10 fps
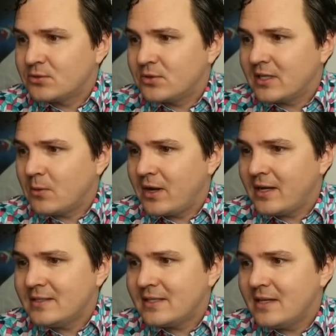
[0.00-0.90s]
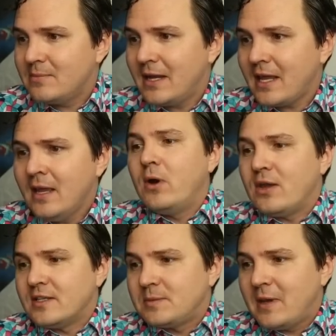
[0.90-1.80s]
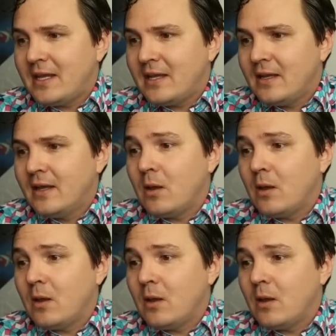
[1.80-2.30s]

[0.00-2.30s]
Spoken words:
restricting where you can send money, where you can spend it,